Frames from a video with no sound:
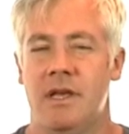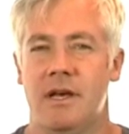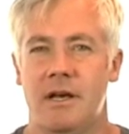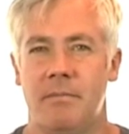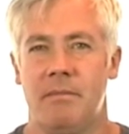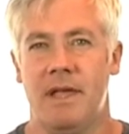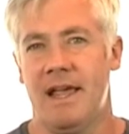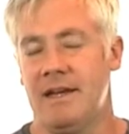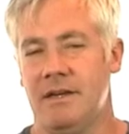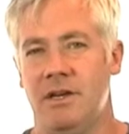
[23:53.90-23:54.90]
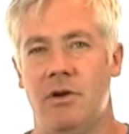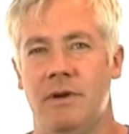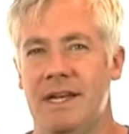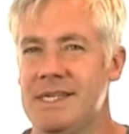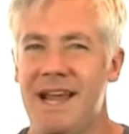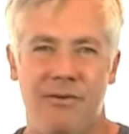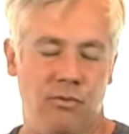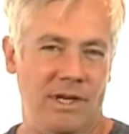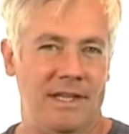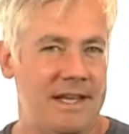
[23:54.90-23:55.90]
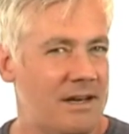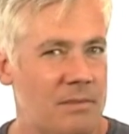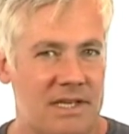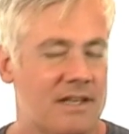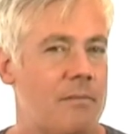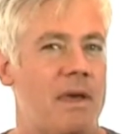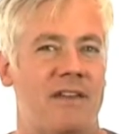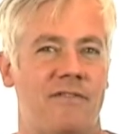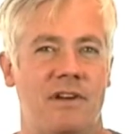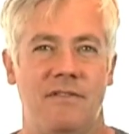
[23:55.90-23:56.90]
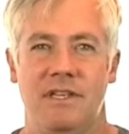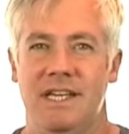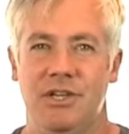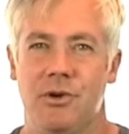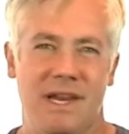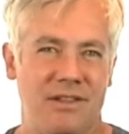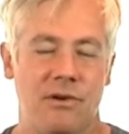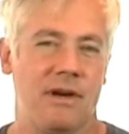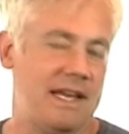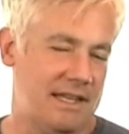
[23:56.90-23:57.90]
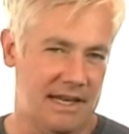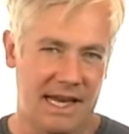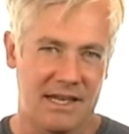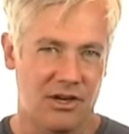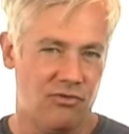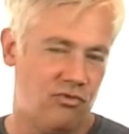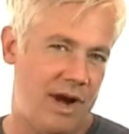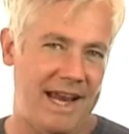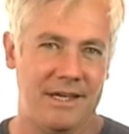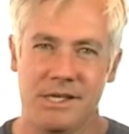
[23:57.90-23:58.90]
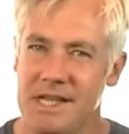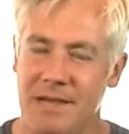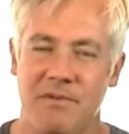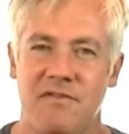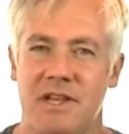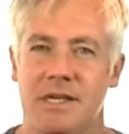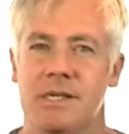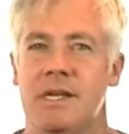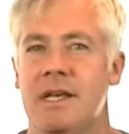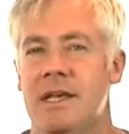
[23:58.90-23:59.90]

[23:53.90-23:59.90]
And it's not really going to be to the benefit of the teacher either in the grand scheme of things.